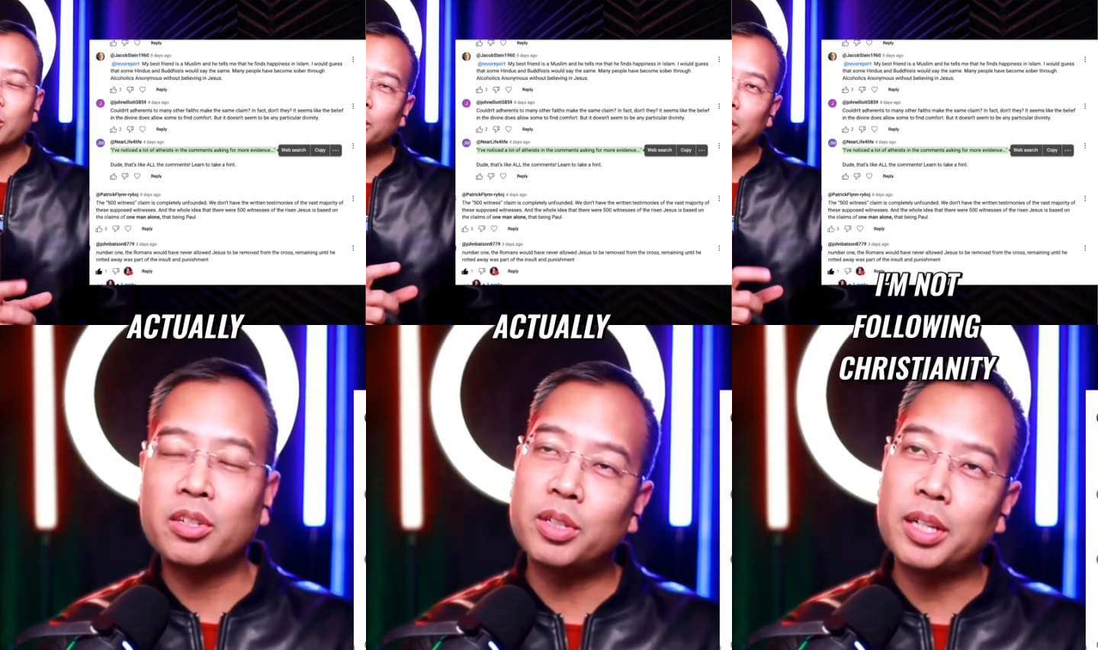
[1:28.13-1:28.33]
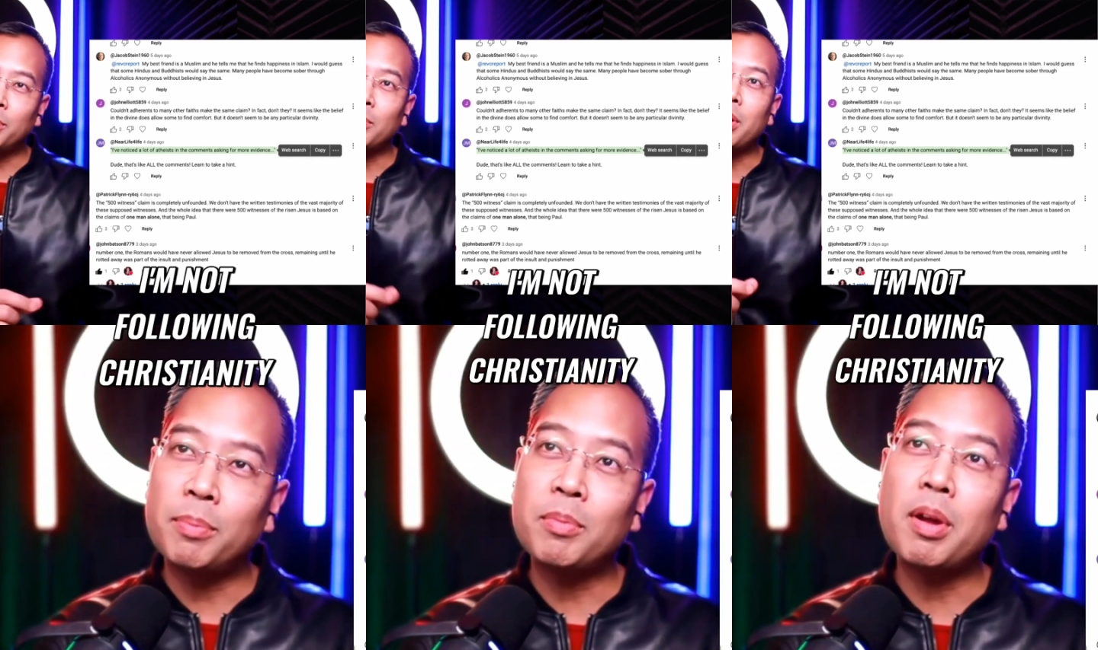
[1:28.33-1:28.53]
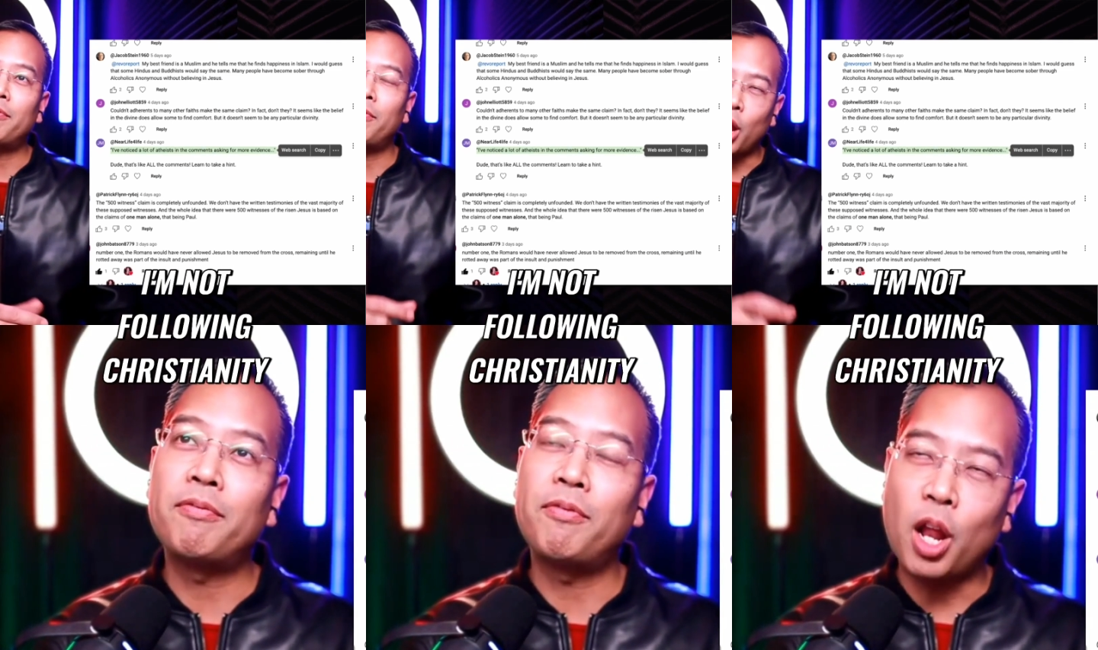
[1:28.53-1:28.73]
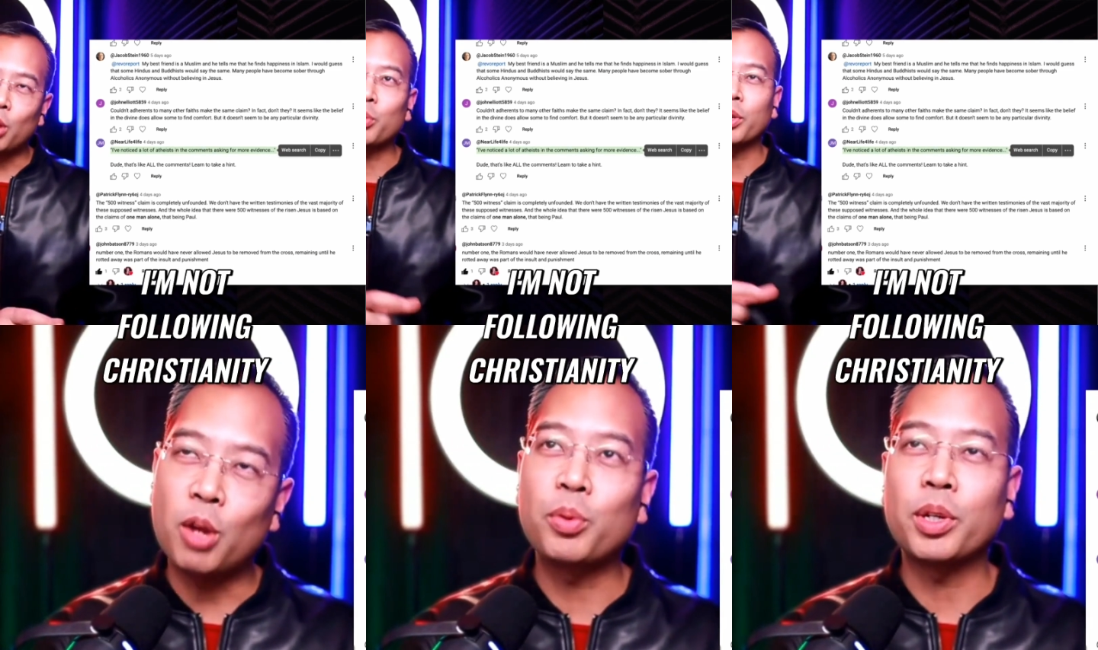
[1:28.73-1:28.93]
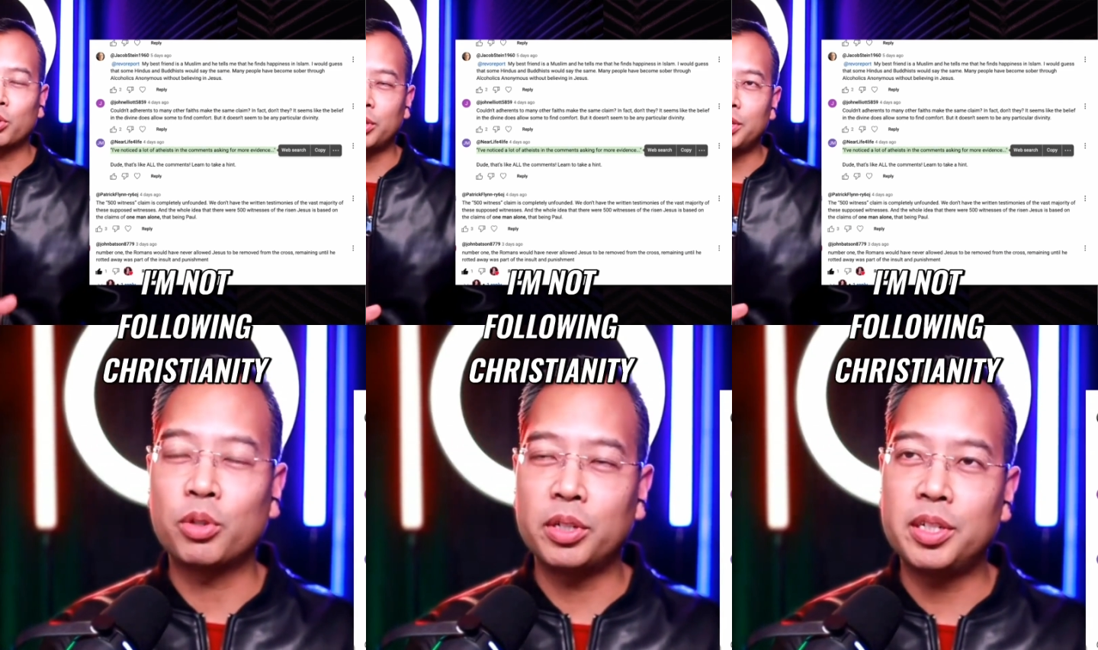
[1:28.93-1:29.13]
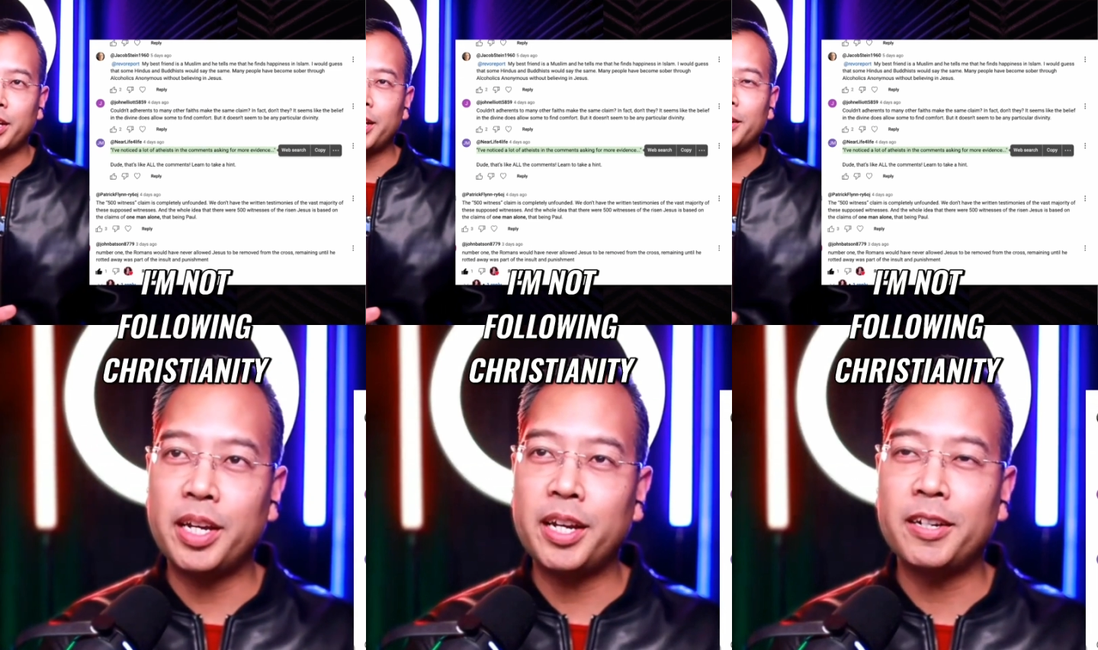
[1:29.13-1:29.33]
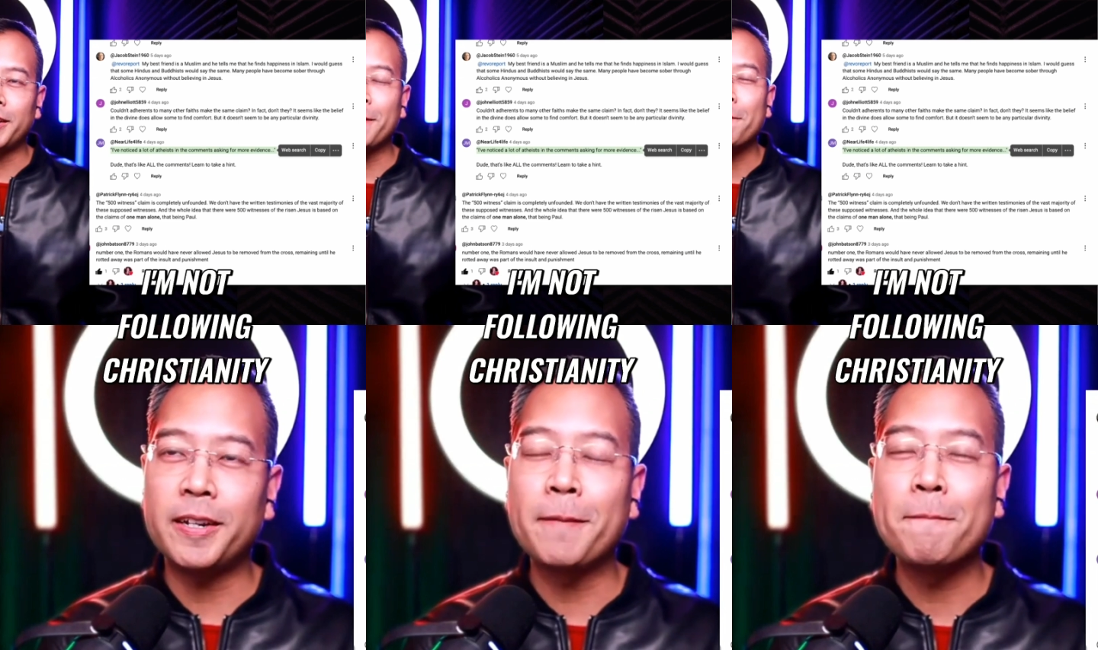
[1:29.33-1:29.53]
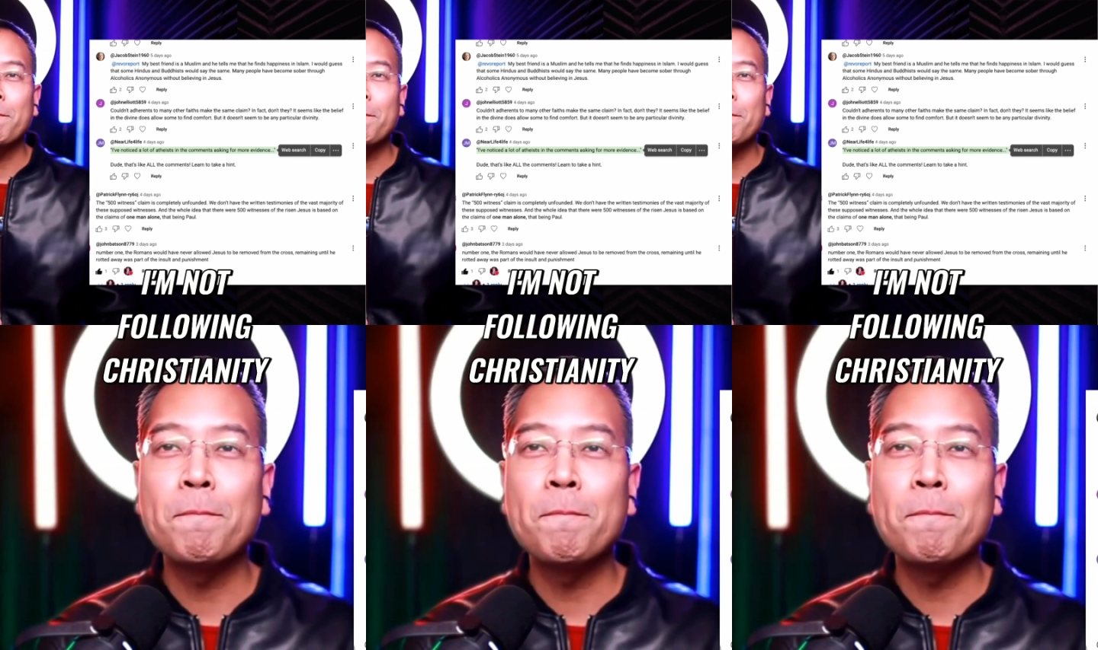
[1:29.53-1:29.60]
I'm not following Christianity.